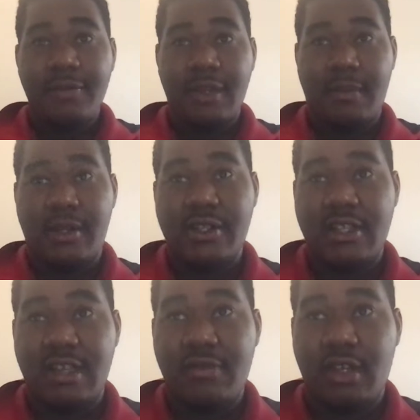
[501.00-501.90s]
the man's
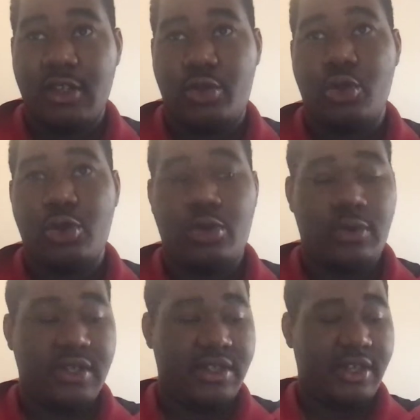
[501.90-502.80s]
leaving in 2
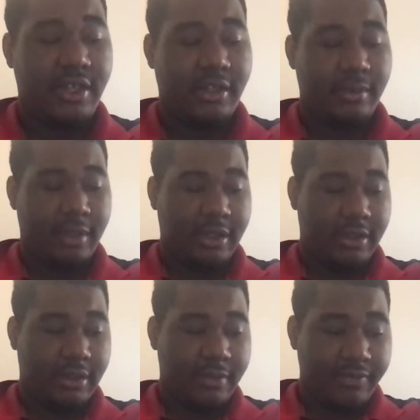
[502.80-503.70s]
stories' time,
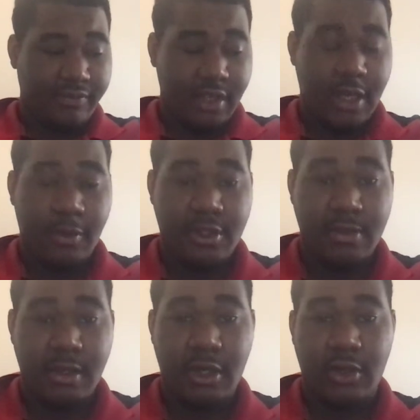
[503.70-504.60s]
and he wants to
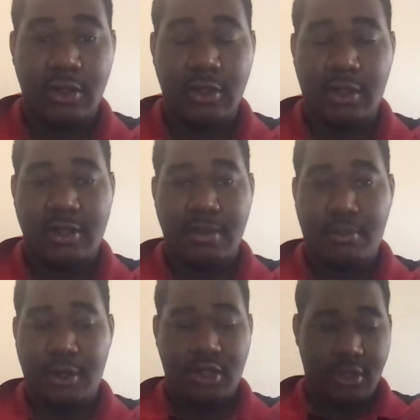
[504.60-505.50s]
make a good last
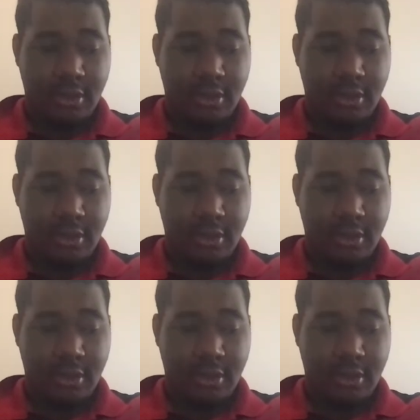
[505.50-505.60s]
impression.